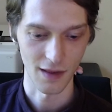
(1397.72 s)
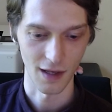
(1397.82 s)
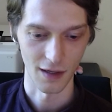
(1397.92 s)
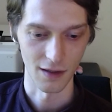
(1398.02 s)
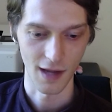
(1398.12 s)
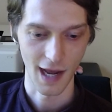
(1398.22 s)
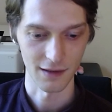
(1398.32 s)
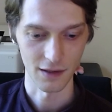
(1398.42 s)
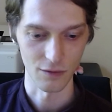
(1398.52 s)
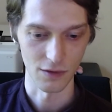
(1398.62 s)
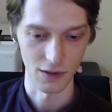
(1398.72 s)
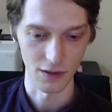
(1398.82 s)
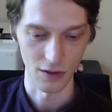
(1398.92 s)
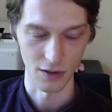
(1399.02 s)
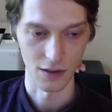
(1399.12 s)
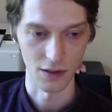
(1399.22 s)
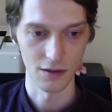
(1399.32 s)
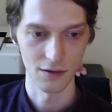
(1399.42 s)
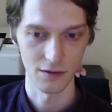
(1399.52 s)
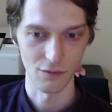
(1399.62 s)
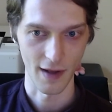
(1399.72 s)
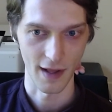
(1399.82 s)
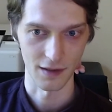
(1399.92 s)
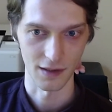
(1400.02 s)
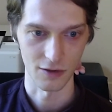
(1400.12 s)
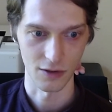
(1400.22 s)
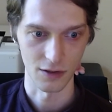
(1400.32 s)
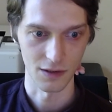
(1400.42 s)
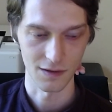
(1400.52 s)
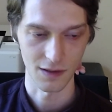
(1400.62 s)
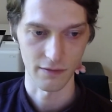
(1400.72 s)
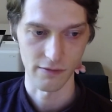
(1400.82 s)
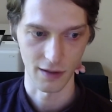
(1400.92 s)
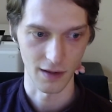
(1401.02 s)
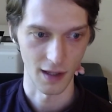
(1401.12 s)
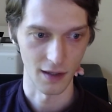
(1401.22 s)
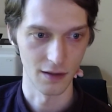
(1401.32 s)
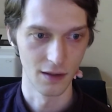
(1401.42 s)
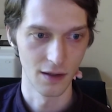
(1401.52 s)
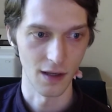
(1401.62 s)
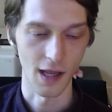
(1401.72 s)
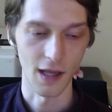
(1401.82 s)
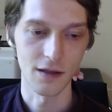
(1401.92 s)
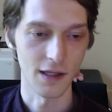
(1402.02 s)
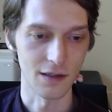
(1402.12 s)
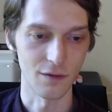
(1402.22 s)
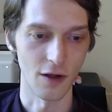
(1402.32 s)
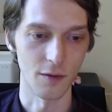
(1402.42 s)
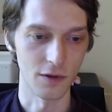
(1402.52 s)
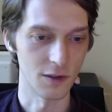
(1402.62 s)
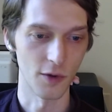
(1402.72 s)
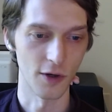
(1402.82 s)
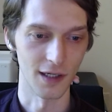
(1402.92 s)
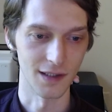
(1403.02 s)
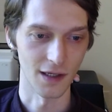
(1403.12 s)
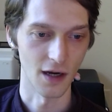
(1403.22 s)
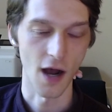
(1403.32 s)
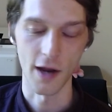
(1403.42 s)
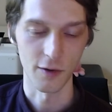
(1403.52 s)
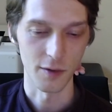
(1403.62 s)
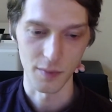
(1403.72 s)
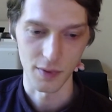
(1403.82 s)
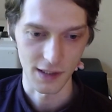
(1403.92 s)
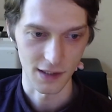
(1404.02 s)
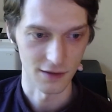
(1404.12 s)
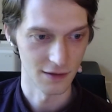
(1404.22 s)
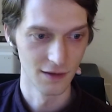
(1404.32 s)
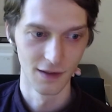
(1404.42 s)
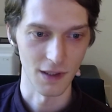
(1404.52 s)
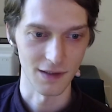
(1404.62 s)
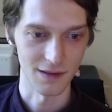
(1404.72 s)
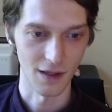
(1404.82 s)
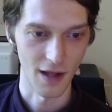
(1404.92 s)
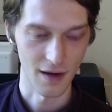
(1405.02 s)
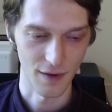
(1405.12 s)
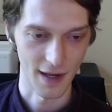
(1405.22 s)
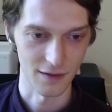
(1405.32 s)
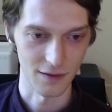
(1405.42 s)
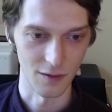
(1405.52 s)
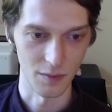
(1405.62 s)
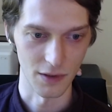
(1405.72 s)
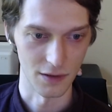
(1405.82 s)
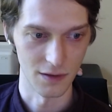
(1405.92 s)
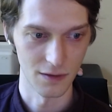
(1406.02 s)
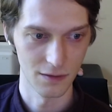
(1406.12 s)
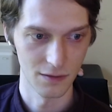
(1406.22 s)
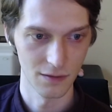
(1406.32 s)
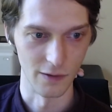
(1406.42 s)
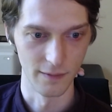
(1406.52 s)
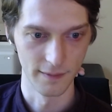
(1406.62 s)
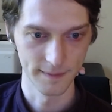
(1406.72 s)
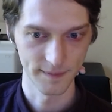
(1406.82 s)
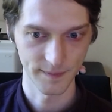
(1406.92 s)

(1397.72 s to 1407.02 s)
and then add like really good validation and stuff like that. And like developer experience, like autocomplete, which makes it a lot faster to build too.